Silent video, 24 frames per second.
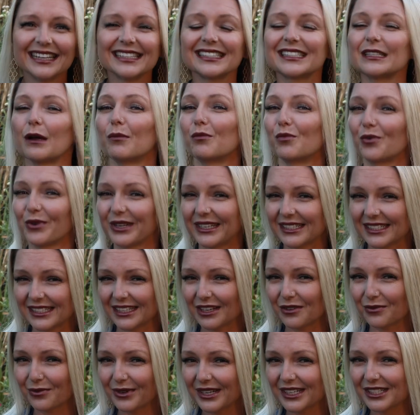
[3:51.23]
Some
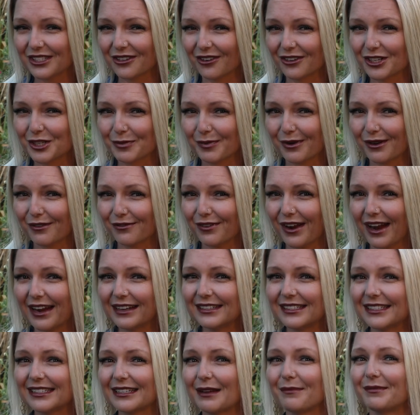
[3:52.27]
recent research
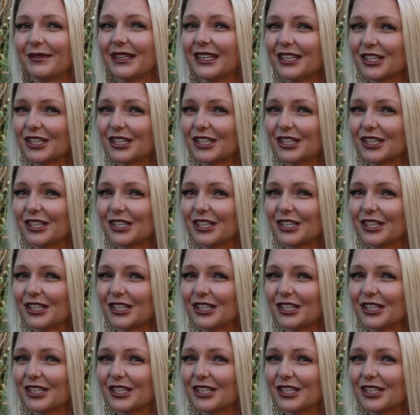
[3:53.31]
provides some